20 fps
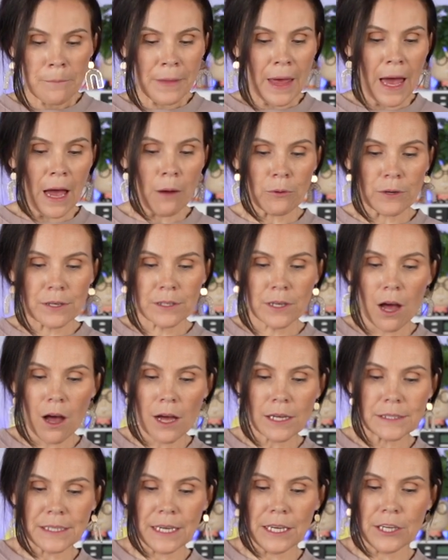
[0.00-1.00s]
I would
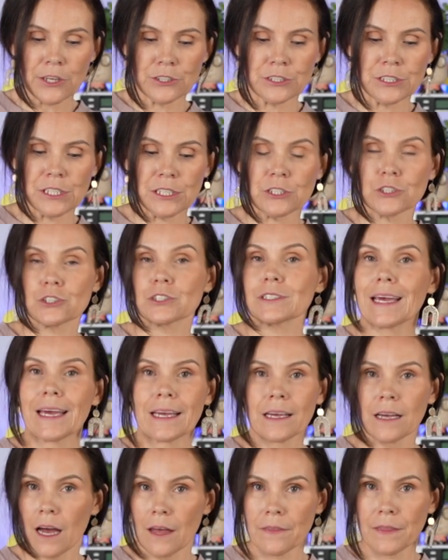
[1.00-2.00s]
not take your scissors
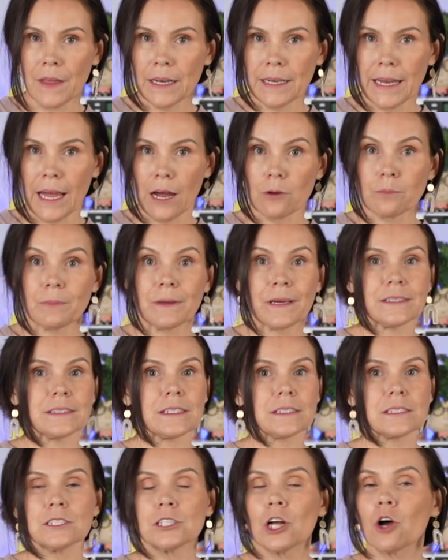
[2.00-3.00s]
and cut that down because
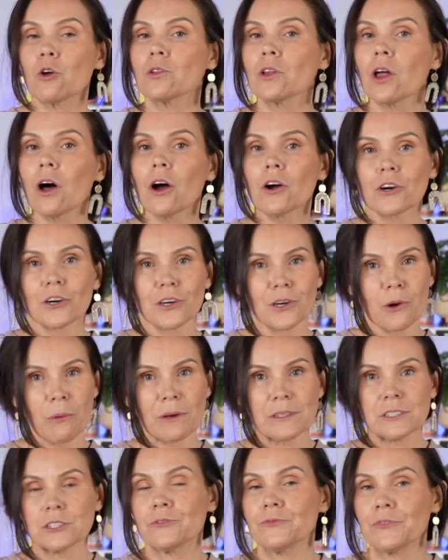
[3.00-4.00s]
it's no longer
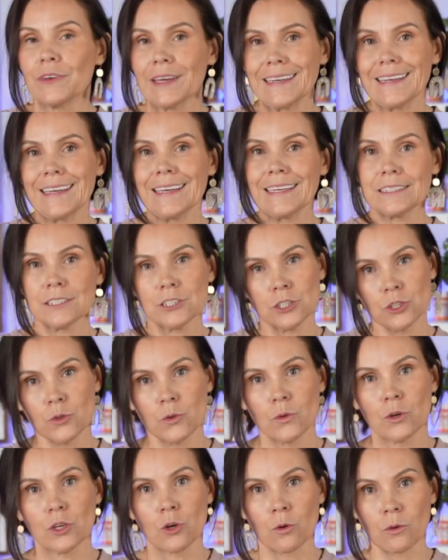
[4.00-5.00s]
going to fit
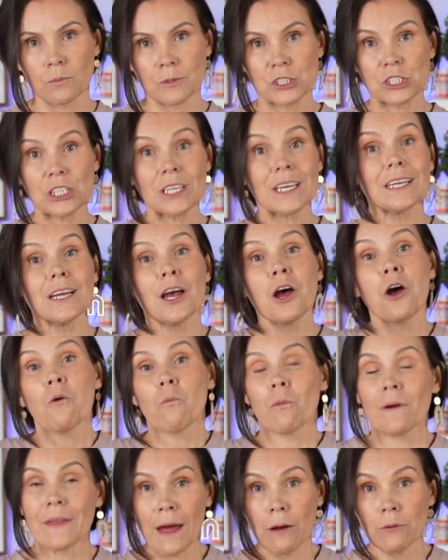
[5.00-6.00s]
into your machine
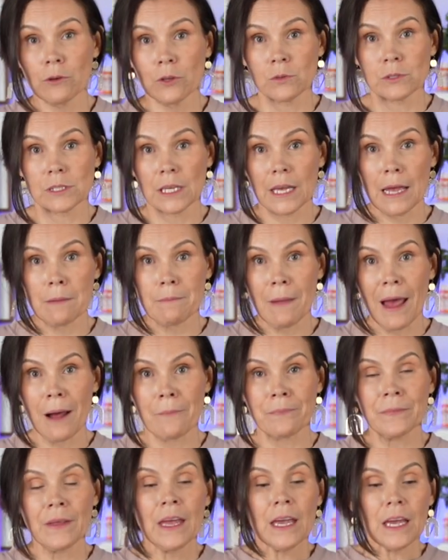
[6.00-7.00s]
without using a mat.
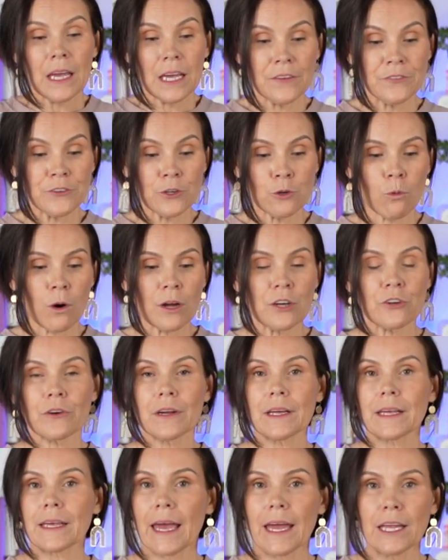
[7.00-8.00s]
If you're
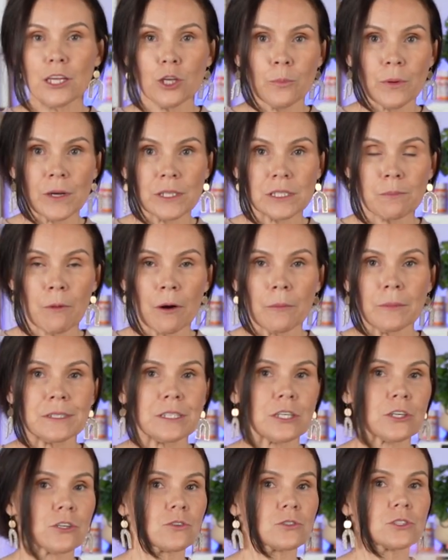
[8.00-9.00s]
wondering, can you put Smart
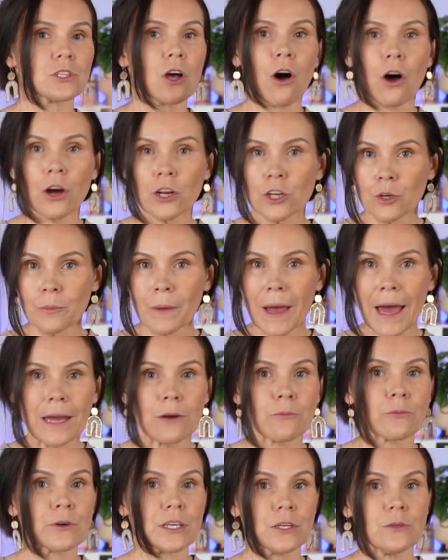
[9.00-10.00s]
Materials on your mat
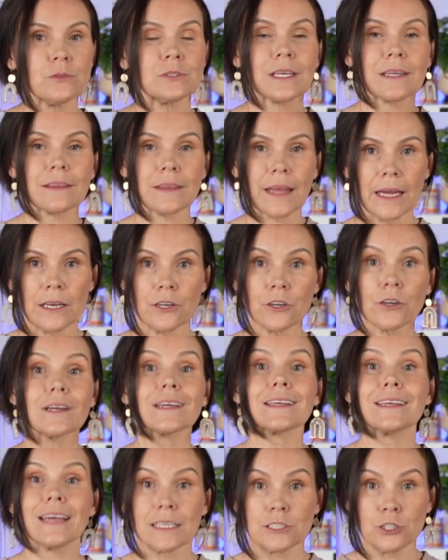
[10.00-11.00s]
and reuse it later?
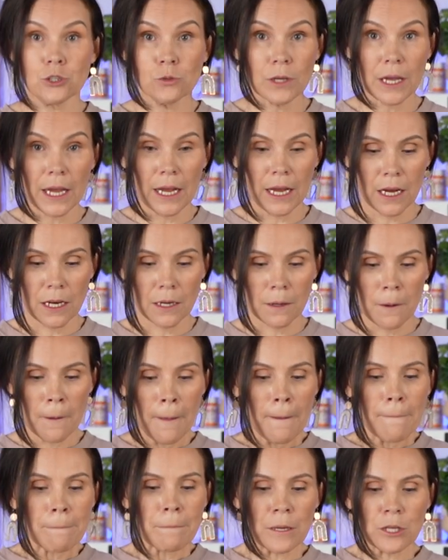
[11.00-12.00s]
Yes, you can,
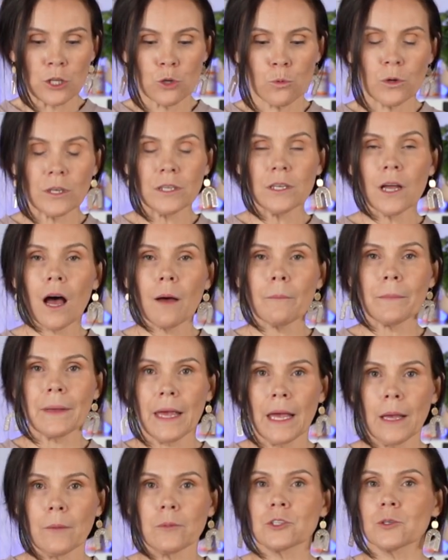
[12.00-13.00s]
but you would not
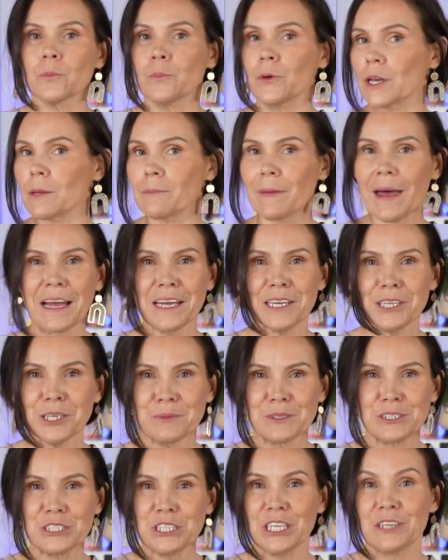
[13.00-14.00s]
be able to put it back in your
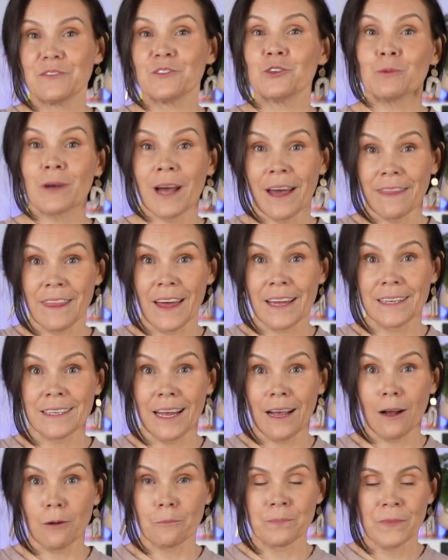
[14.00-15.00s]
machine if you cut that
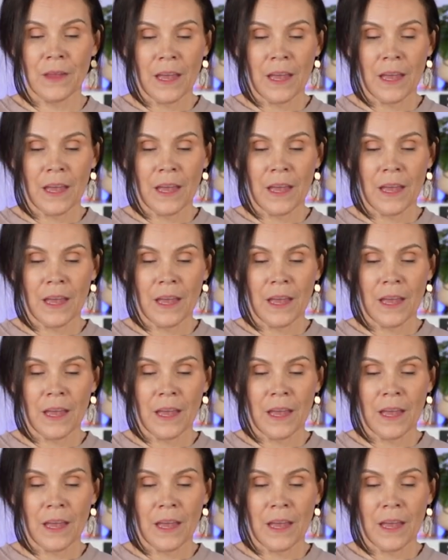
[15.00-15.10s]
down.